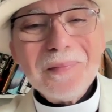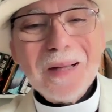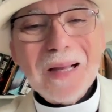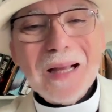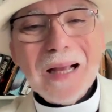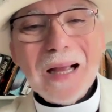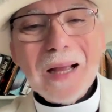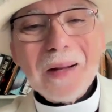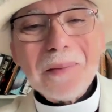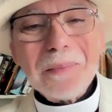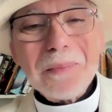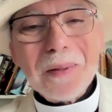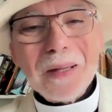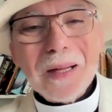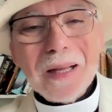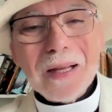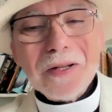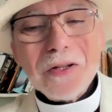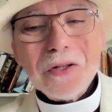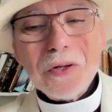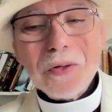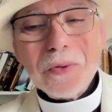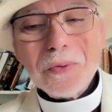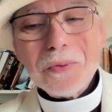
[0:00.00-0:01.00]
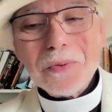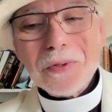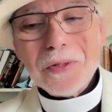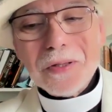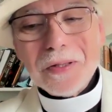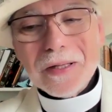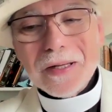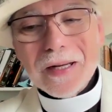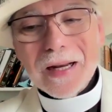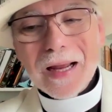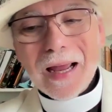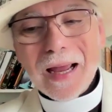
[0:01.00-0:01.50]
God bless you
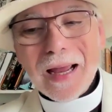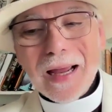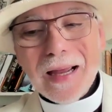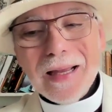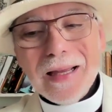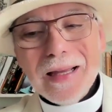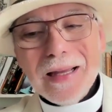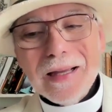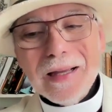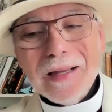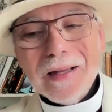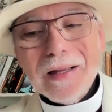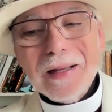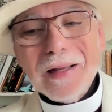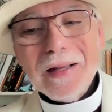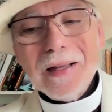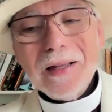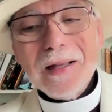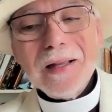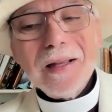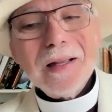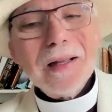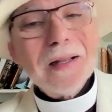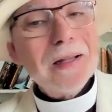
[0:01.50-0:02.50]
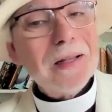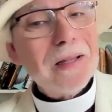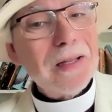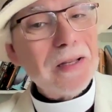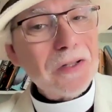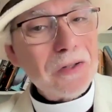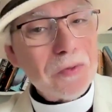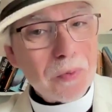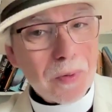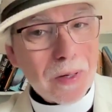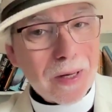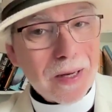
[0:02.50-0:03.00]
today,
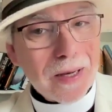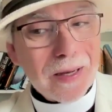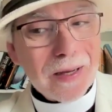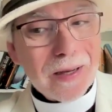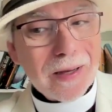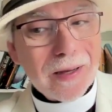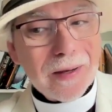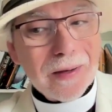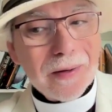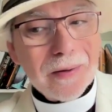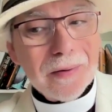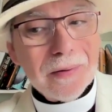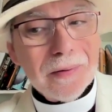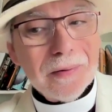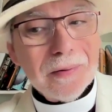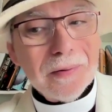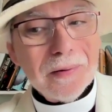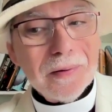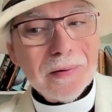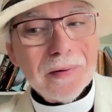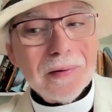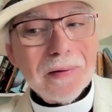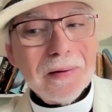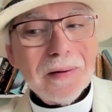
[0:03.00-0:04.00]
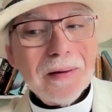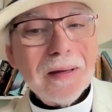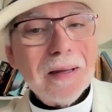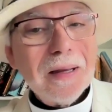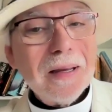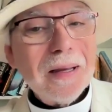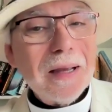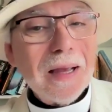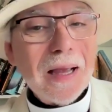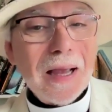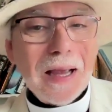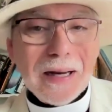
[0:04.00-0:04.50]
this week,
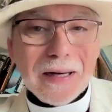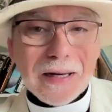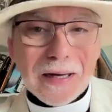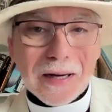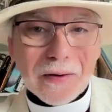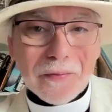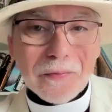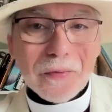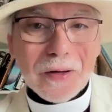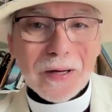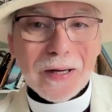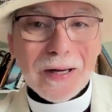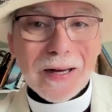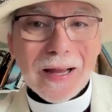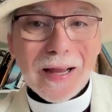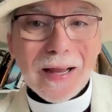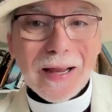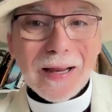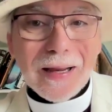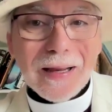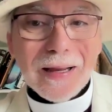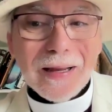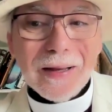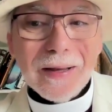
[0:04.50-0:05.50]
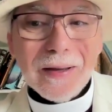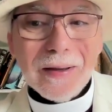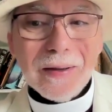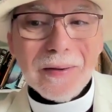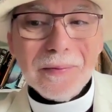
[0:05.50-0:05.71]
and every day.